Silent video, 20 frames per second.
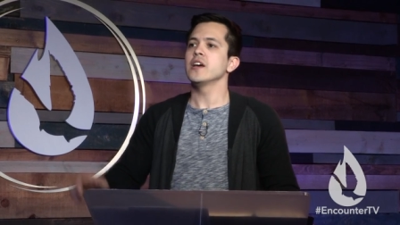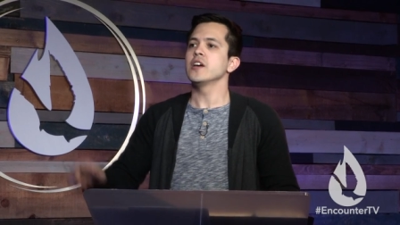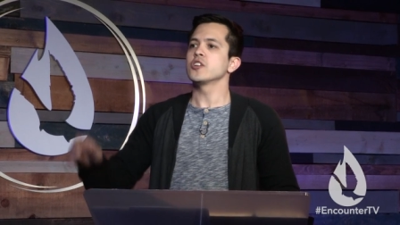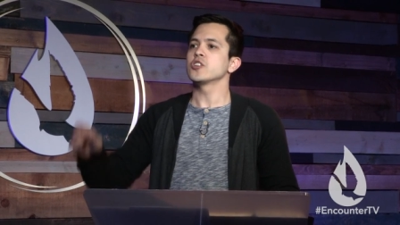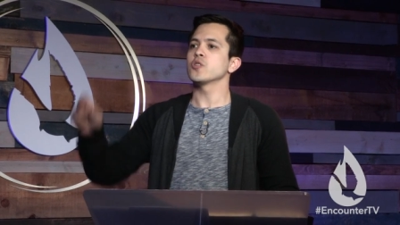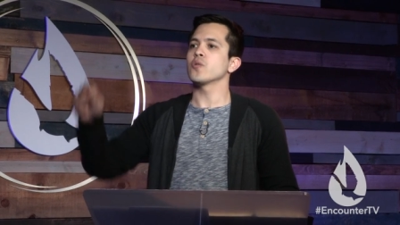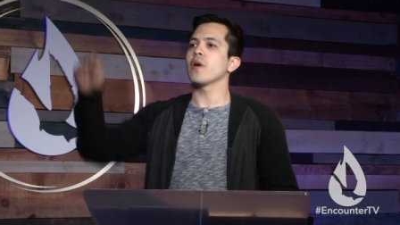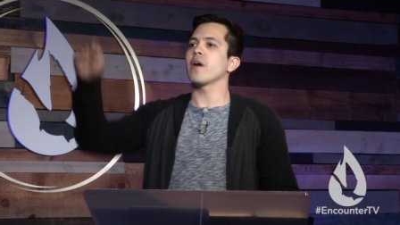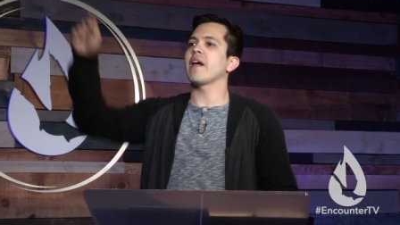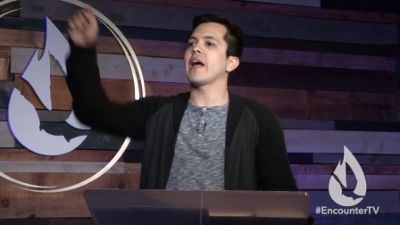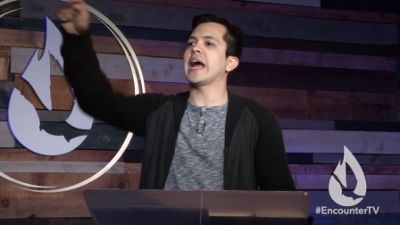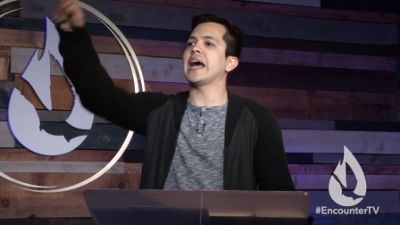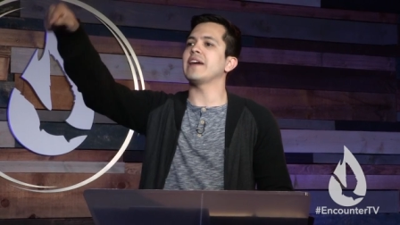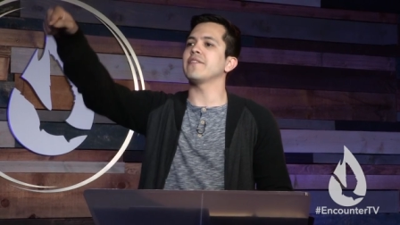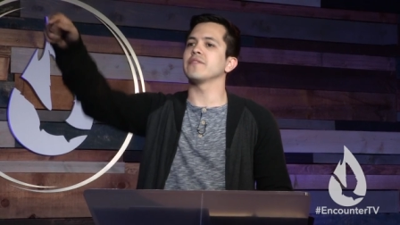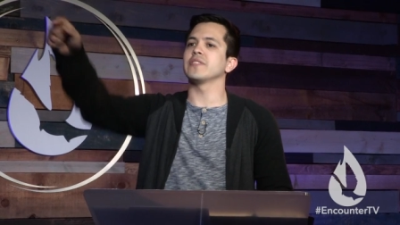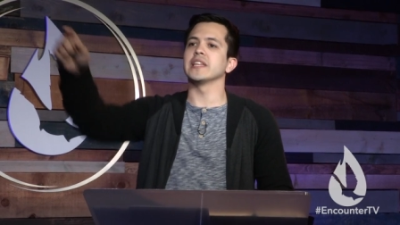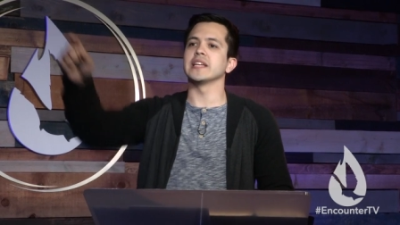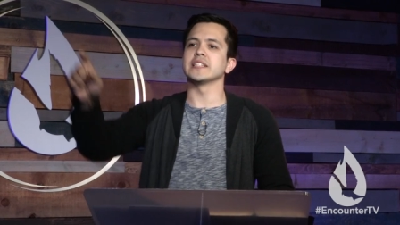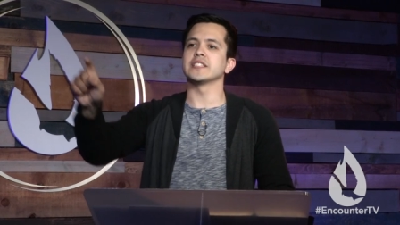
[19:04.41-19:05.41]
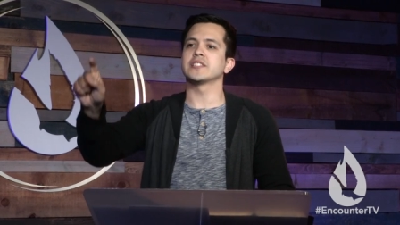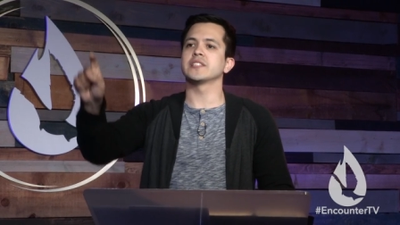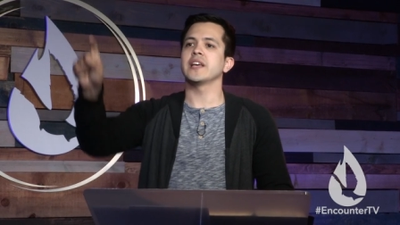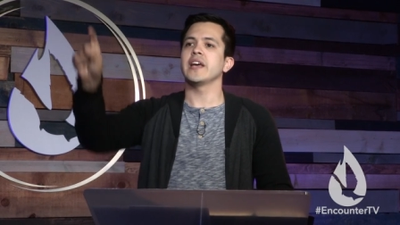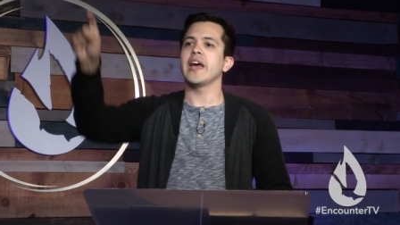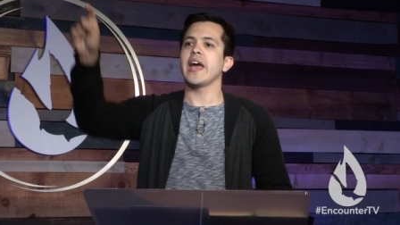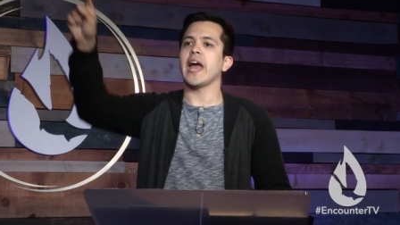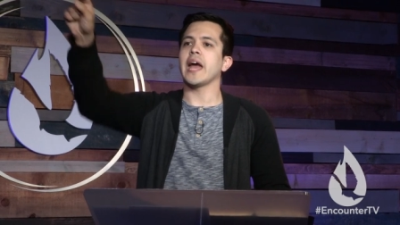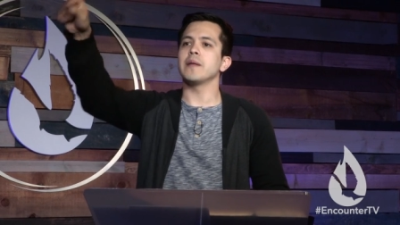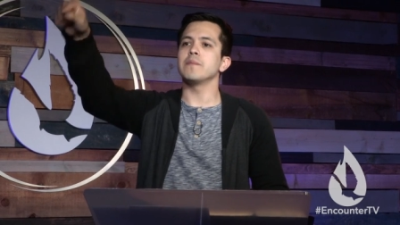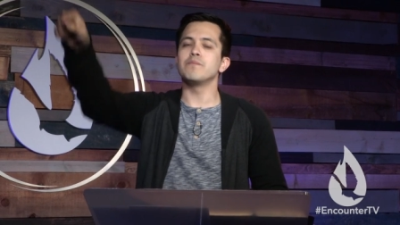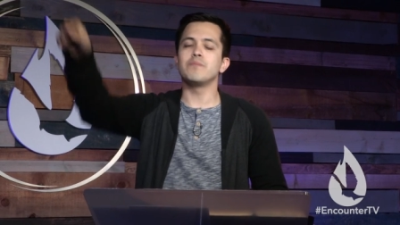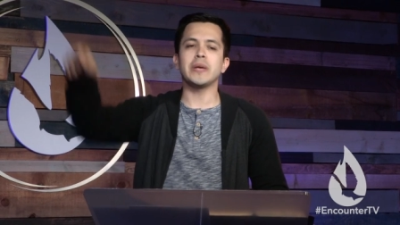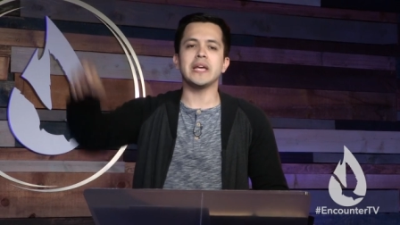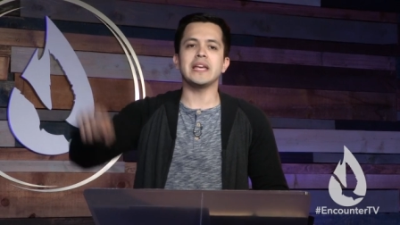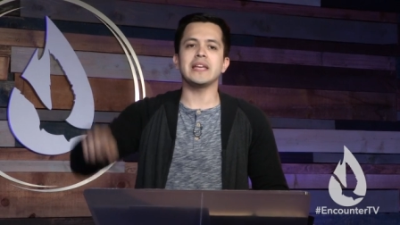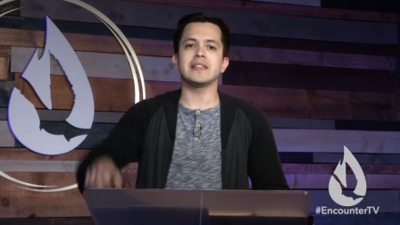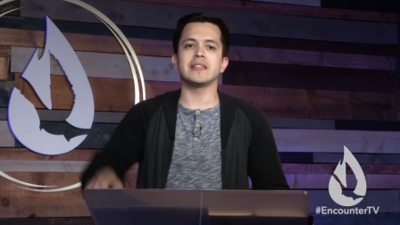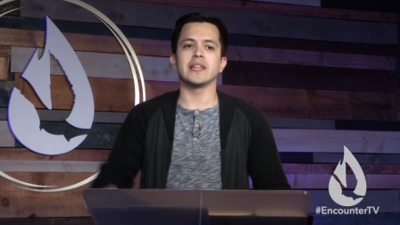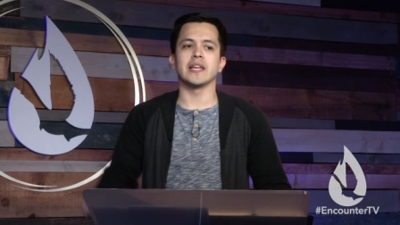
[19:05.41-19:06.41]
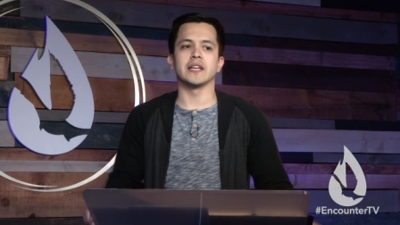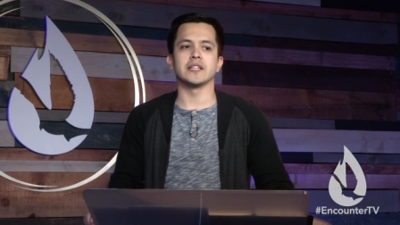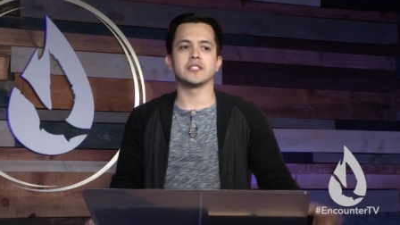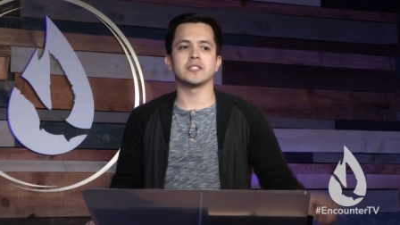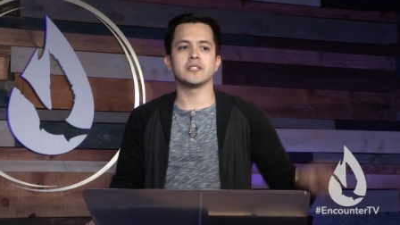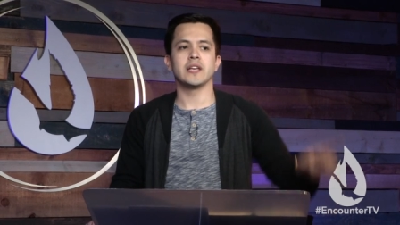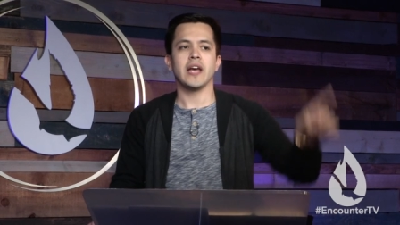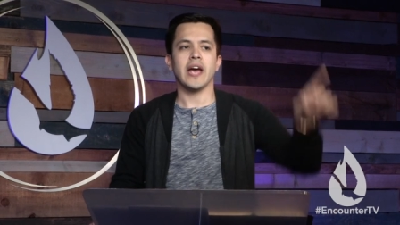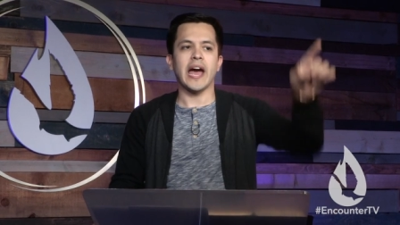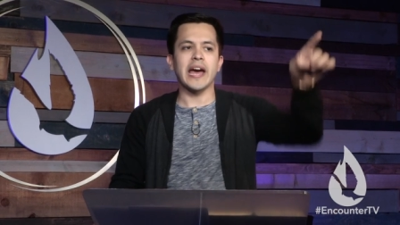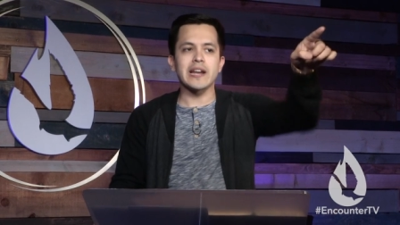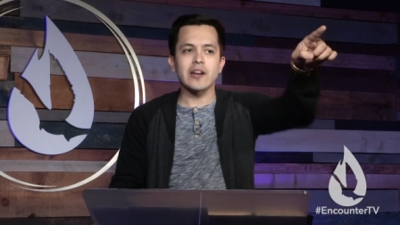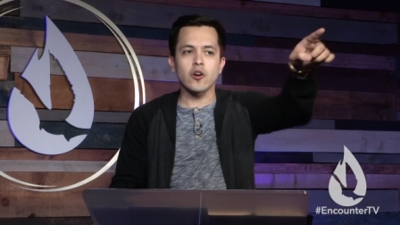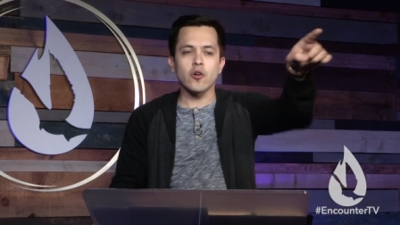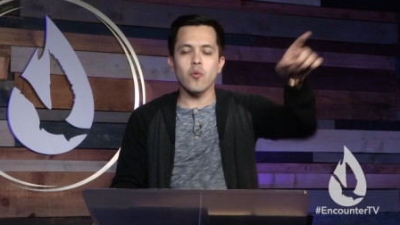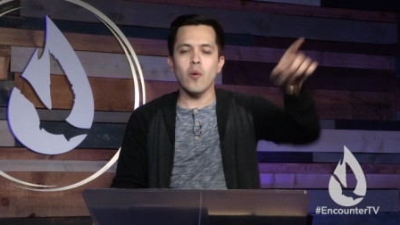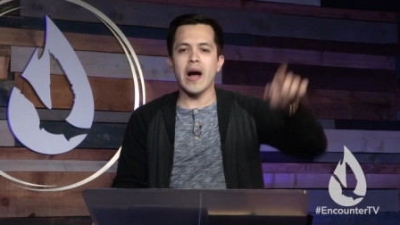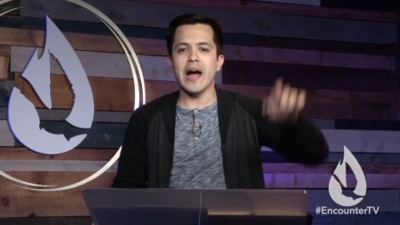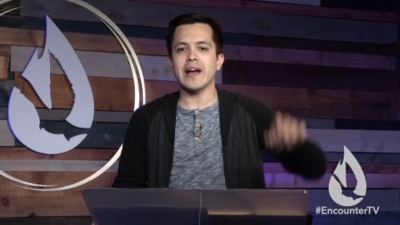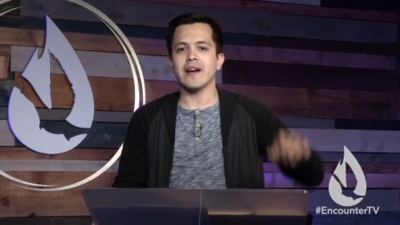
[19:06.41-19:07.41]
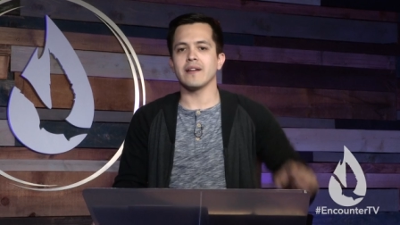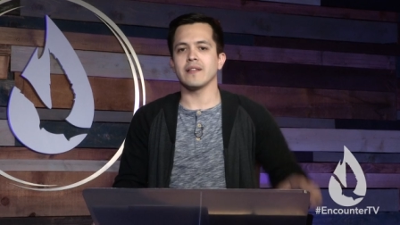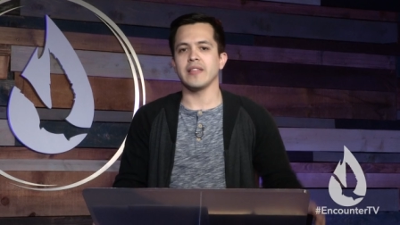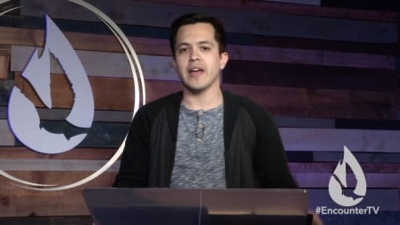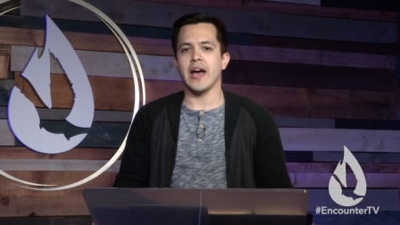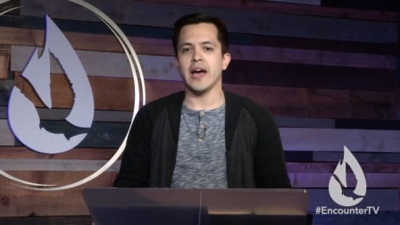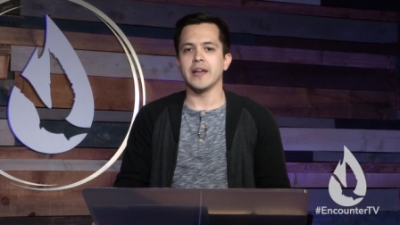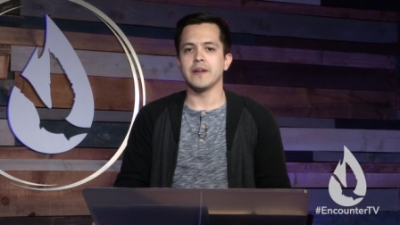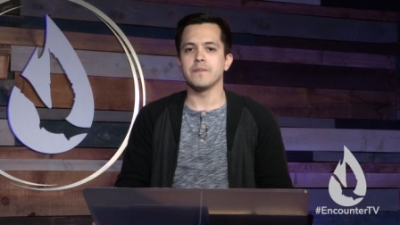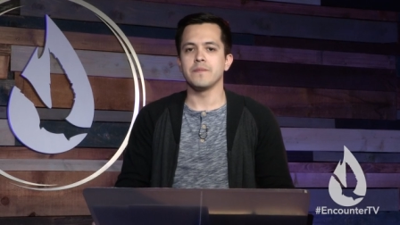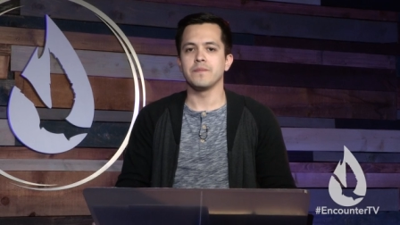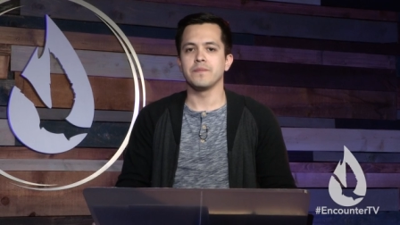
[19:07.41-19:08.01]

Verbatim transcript: to where I'll have this and be this and acquire that,